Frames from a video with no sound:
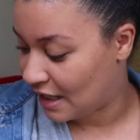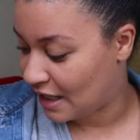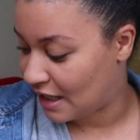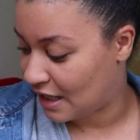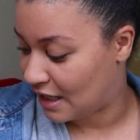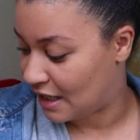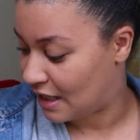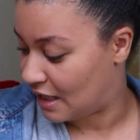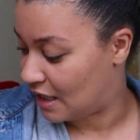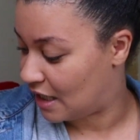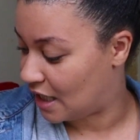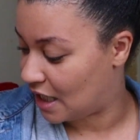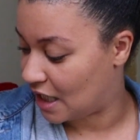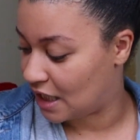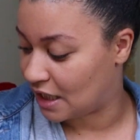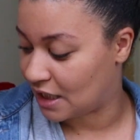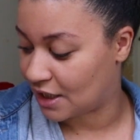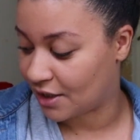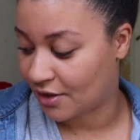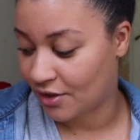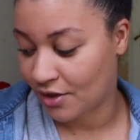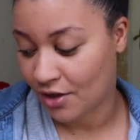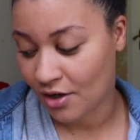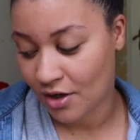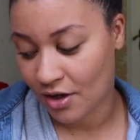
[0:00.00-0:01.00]

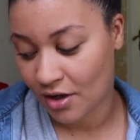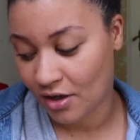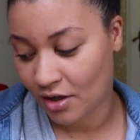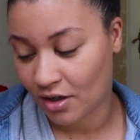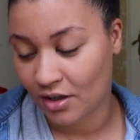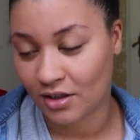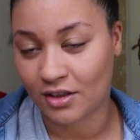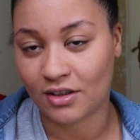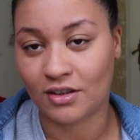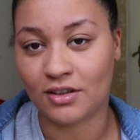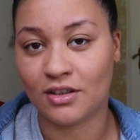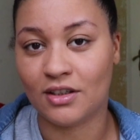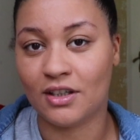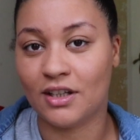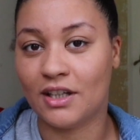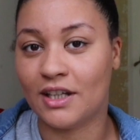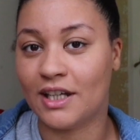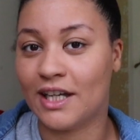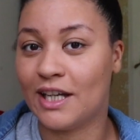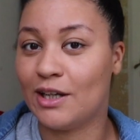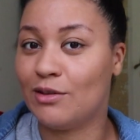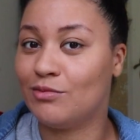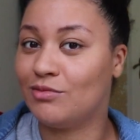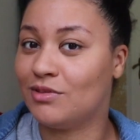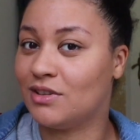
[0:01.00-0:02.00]
And girl,
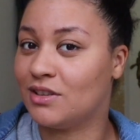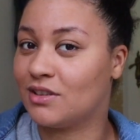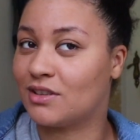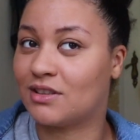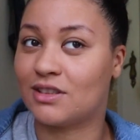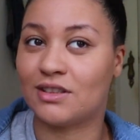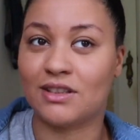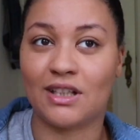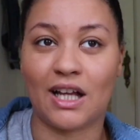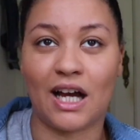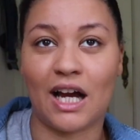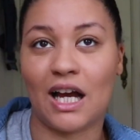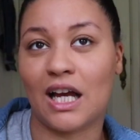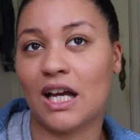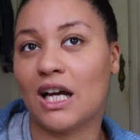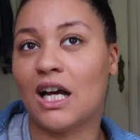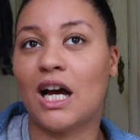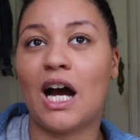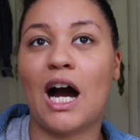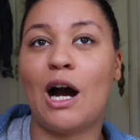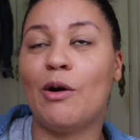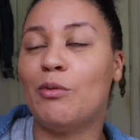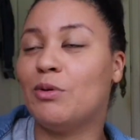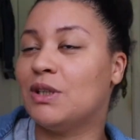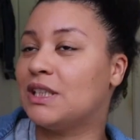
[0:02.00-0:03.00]
it was like
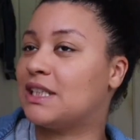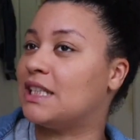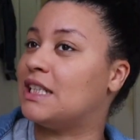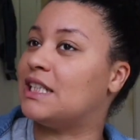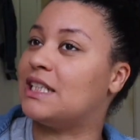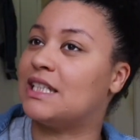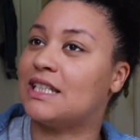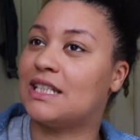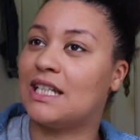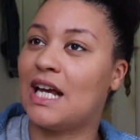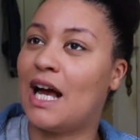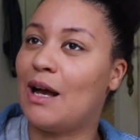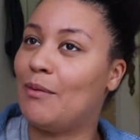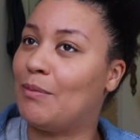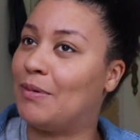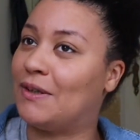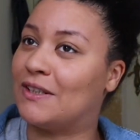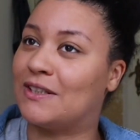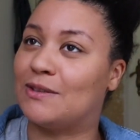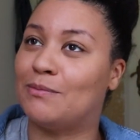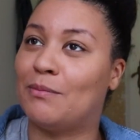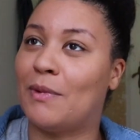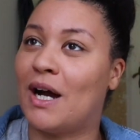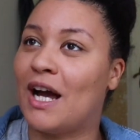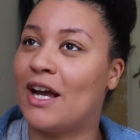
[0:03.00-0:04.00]
I was in
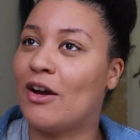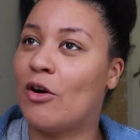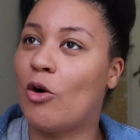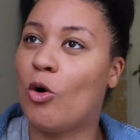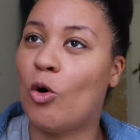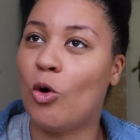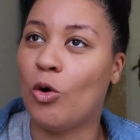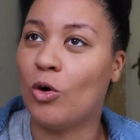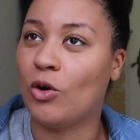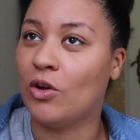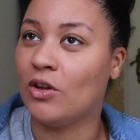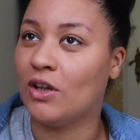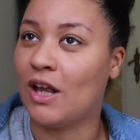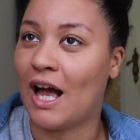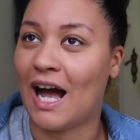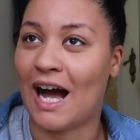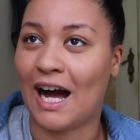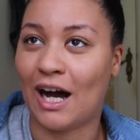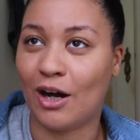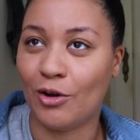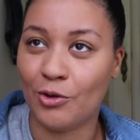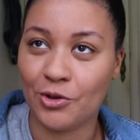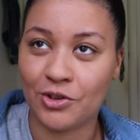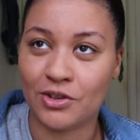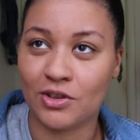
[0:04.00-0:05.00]
shambles. My whole
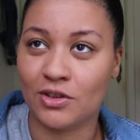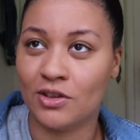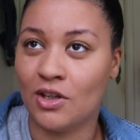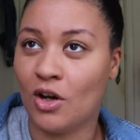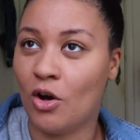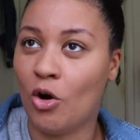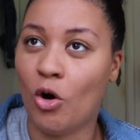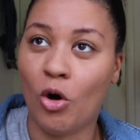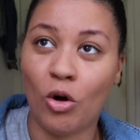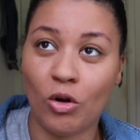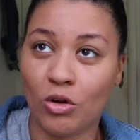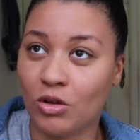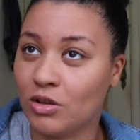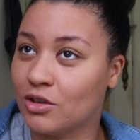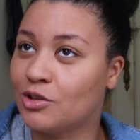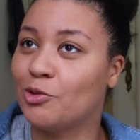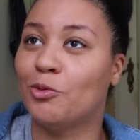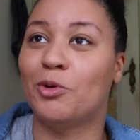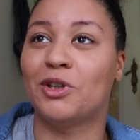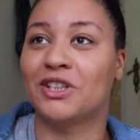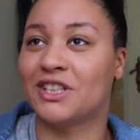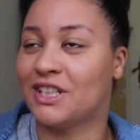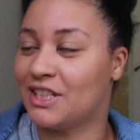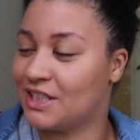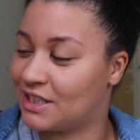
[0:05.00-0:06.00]
household
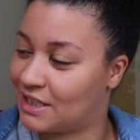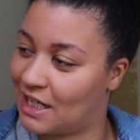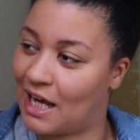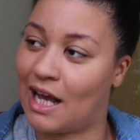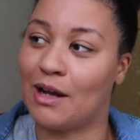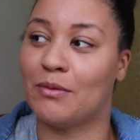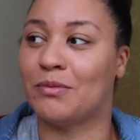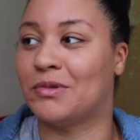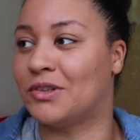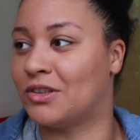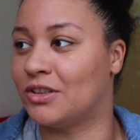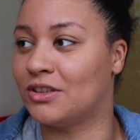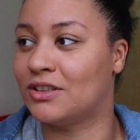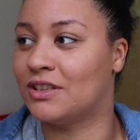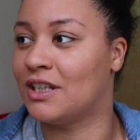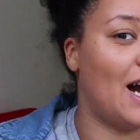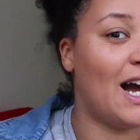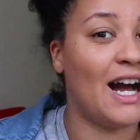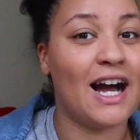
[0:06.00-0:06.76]
was in shambles.